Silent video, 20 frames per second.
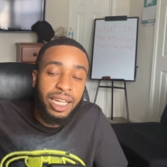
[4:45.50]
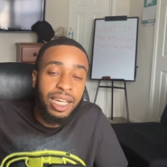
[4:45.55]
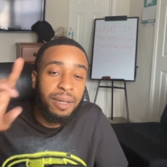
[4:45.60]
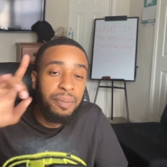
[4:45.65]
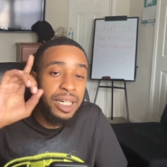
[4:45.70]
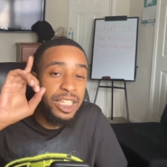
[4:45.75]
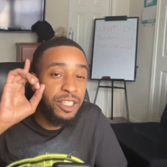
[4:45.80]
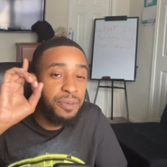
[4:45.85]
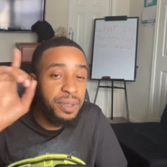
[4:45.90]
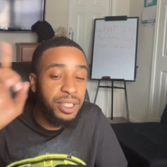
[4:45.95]

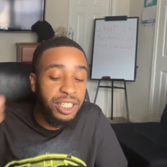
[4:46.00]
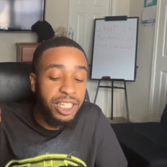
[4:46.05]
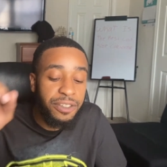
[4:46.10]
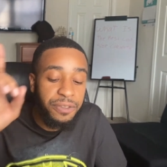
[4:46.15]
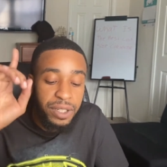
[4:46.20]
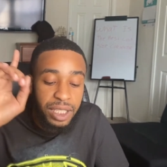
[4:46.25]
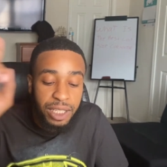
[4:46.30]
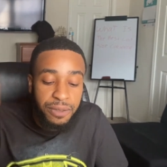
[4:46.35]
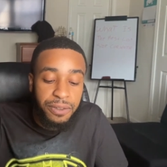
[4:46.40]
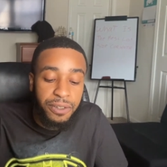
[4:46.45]
but
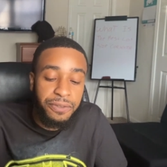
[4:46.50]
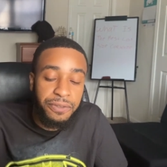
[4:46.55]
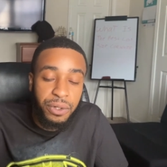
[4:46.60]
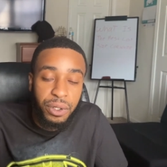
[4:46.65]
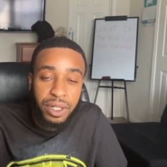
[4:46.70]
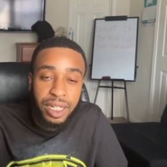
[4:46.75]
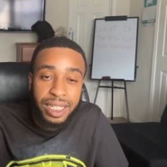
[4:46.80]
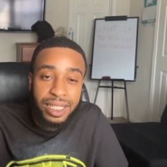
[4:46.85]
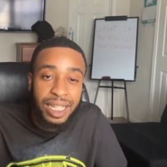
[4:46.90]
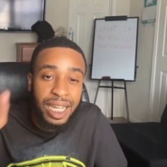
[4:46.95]
specifically for
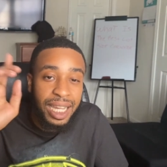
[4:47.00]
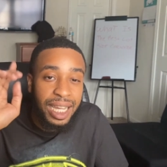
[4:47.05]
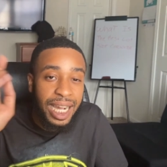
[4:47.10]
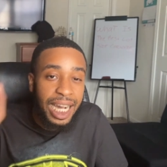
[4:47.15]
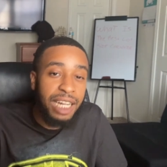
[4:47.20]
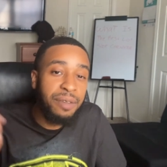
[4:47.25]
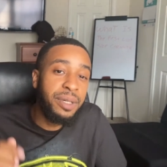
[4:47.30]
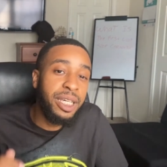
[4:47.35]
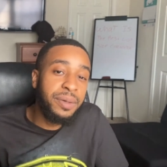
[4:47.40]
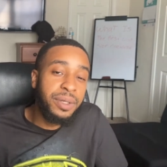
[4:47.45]
Forex, how
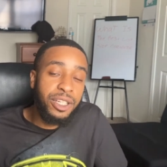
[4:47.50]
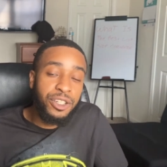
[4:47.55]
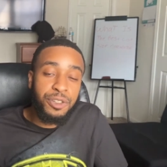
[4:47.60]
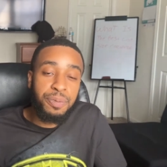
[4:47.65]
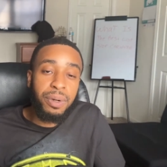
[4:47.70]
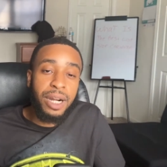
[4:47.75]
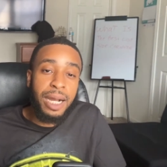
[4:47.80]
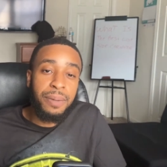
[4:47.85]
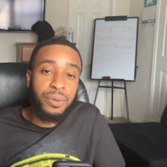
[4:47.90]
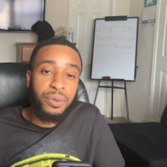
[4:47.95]
to be able to use
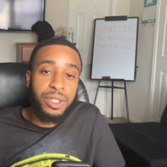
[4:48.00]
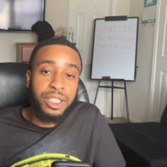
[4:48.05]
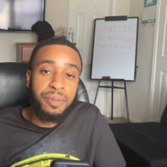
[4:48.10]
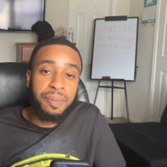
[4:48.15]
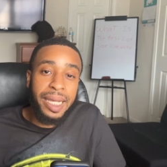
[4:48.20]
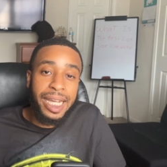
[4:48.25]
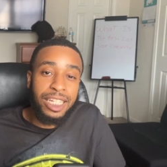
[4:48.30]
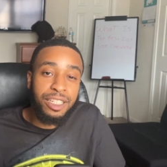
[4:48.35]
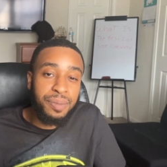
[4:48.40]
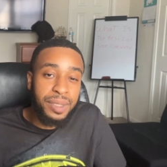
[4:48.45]
proper risk
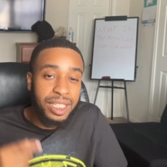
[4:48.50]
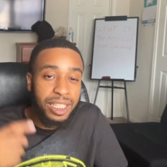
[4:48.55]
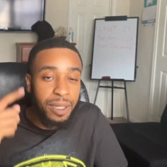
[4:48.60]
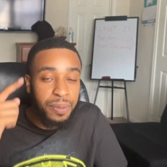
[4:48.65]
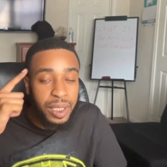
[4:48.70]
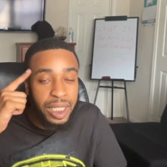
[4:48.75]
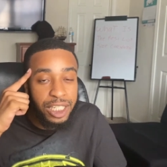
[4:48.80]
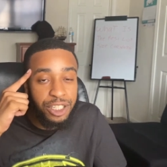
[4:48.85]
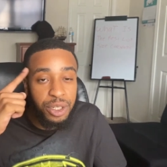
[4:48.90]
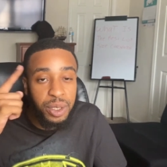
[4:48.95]
management, something
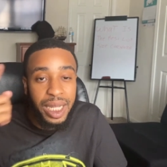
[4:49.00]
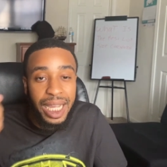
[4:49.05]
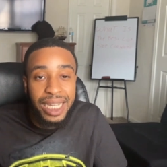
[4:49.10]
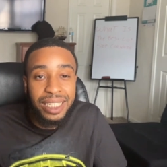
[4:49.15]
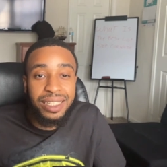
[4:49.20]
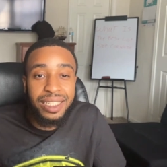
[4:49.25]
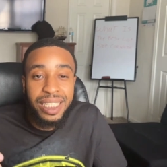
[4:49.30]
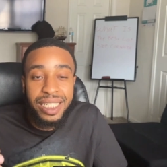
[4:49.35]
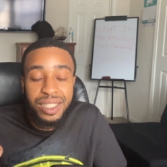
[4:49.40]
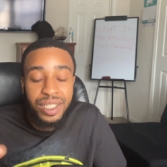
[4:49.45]
that you guys
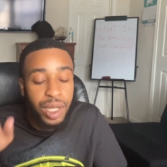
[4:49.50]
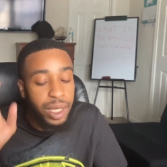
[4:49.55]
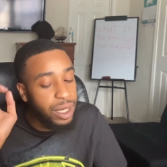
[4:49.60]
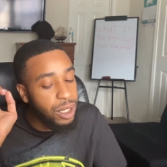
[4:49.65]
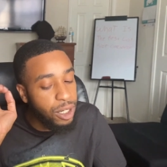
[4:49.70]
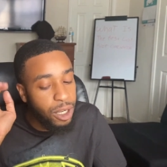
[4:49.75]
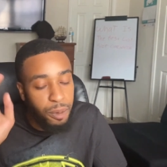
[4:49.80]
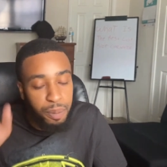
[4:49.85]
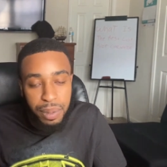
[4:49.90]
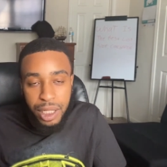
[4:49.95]
need so you don't
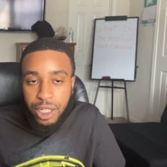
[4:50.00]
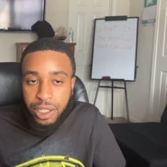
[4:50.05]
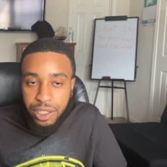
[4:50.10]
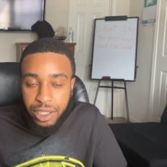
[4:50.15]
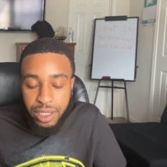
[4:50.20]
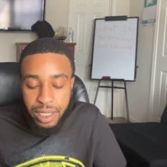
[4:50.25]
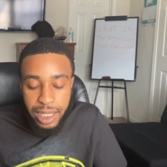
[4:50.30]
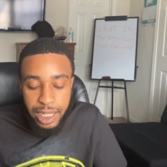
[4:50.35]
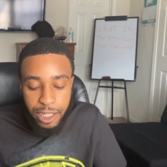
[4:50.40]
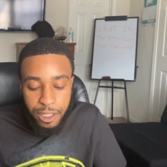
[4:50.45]
go blow your
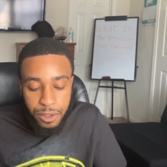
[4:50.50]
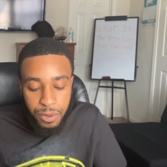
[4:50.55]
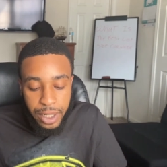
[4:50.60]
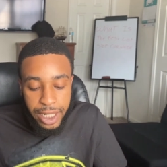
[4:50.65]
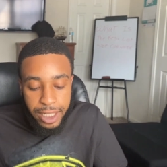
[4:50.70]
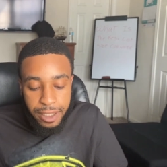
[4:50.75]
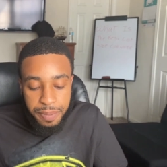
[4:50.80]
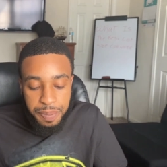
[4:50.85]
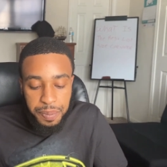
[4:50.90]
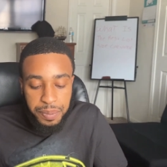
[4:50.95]
account, right?